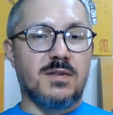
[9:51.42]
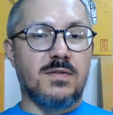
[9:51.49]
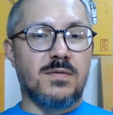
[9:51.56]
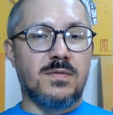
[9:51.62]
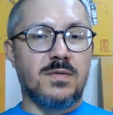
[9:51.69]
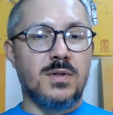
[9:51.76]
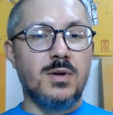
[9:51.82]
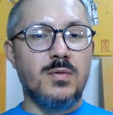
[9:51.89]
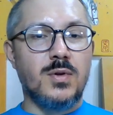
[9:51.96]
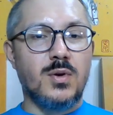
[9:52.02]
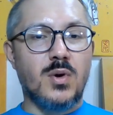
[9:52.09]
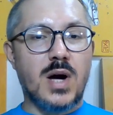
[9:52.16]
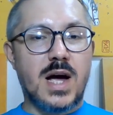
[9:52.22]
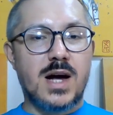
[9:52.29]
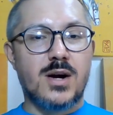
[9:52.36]

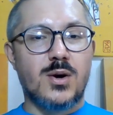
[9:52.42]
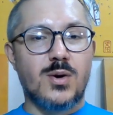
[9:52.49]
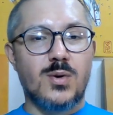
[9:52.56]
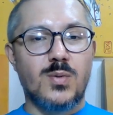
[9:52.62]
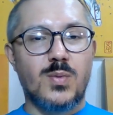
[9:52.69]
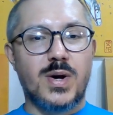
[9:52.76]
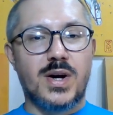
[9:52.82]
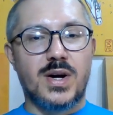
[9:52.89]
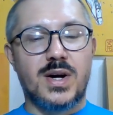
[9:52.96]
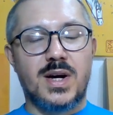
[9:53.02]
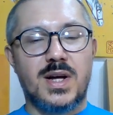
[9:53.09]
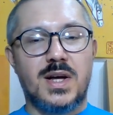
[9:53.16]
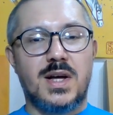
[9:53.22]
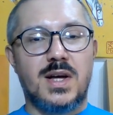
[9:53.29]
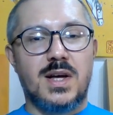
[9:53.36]
flu arrow, where
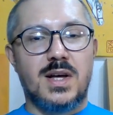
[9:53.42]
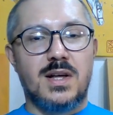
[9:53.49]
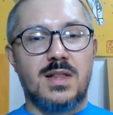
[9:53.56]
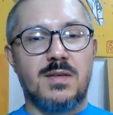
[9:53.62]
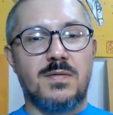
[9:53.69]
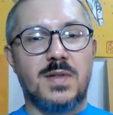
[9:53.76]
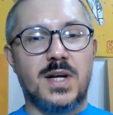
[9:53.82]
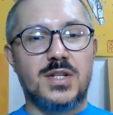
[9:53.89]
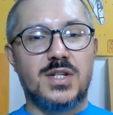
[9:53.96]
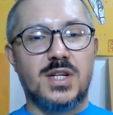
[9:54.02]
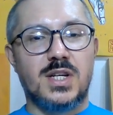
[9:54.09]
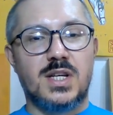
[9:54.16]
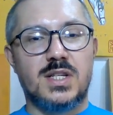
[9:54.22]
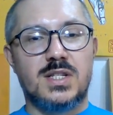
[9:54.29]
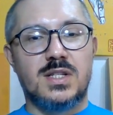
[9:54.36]
the
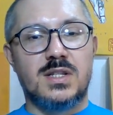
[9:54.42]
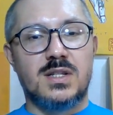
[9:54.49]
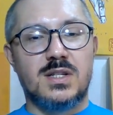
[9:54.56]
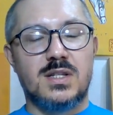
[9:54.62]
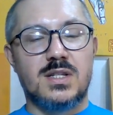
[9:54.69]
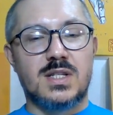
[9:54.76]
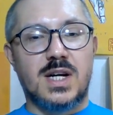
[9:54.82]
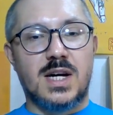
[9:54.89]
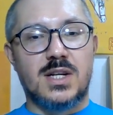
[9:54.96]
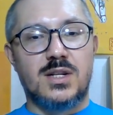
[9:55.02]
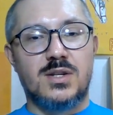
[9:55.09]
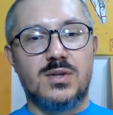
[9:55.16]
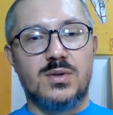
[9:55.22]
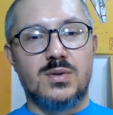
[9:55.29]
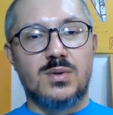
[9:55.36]
fletching is designed
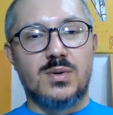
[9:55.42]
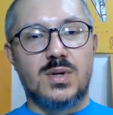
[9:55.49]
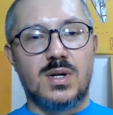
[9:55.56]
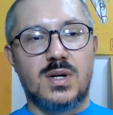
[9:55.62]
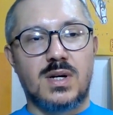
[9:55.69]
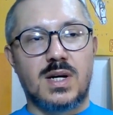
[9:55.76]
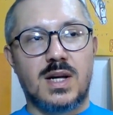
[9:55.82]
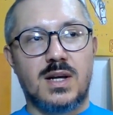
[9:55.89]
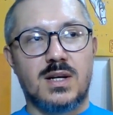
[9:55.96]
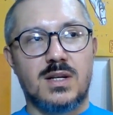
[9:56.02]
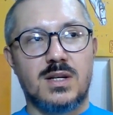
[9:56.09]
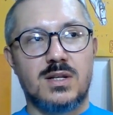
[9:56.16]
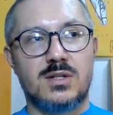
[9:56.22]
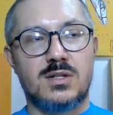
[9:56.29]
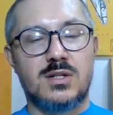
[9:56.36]
to kind
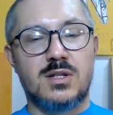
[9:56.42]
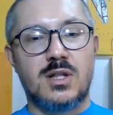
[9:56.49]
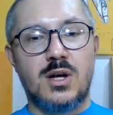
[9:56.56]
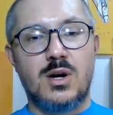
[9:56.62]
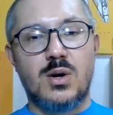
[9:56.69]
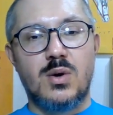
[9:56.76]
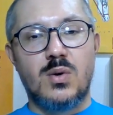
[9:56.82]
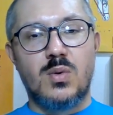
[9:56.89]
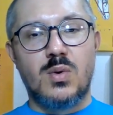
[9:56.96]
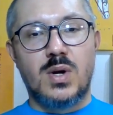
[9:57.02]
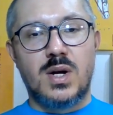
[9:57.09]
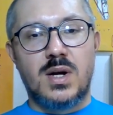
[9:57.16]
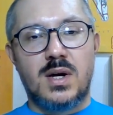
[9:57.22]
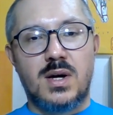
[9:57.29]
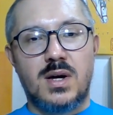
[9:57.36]
of slow
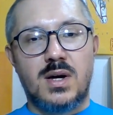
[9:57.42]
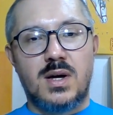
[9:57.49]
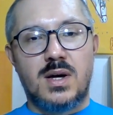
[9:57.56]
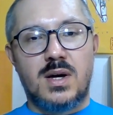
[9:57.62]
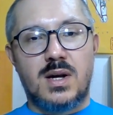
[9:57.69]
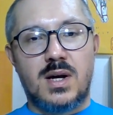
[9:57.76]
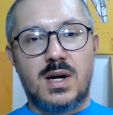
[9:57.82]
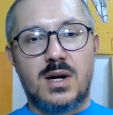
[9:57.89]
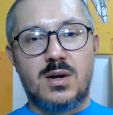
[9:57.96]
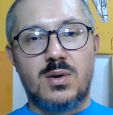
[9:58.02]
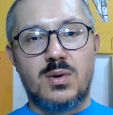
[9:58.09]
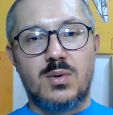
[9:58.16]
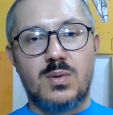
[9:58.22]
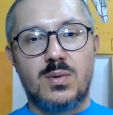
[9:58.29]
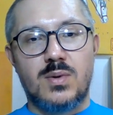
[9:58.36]
an
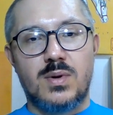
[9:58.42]
arrow